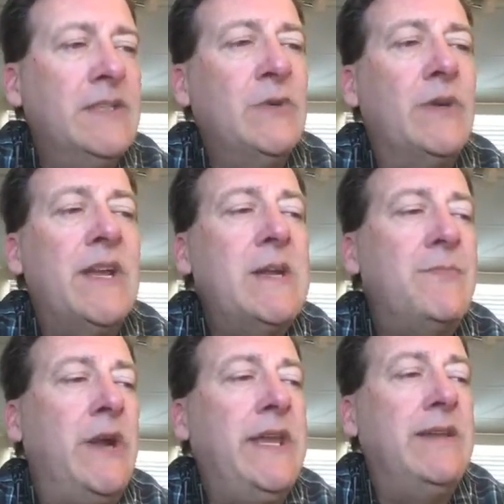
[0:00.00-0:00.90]
we're kind of
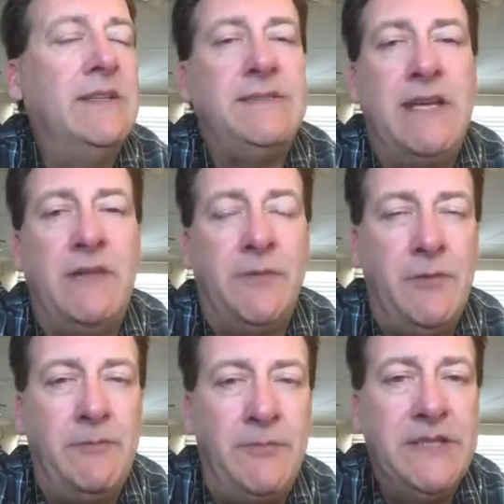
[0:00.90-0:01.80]
breaking this down from
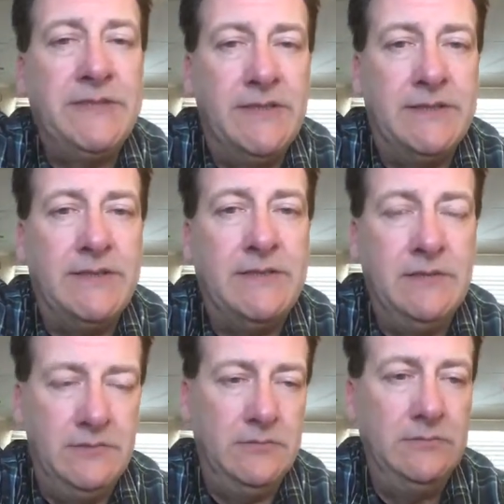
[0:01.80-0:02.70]
a business
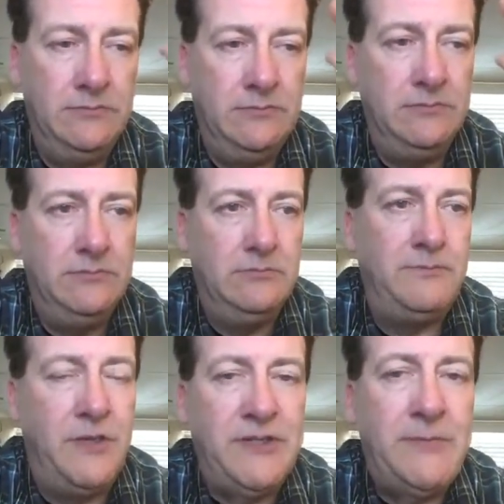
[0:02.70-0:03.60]

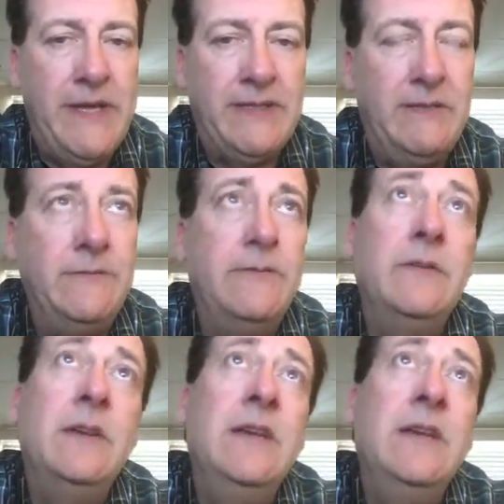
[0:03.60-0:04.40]
perspective.